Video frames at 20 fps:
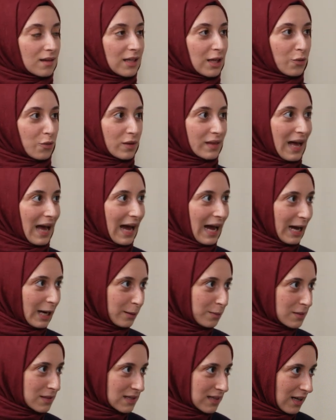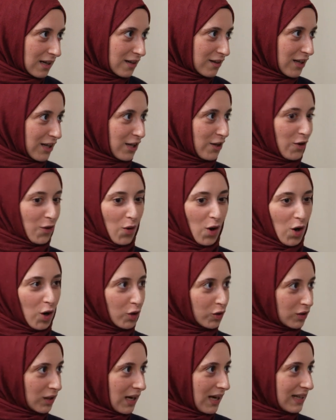like with apps that are like,
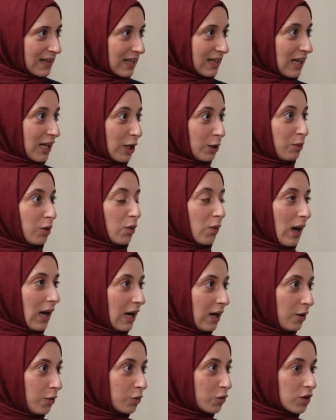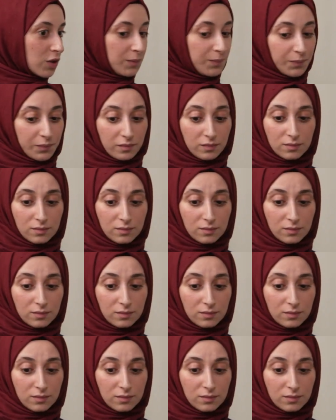online that help you out.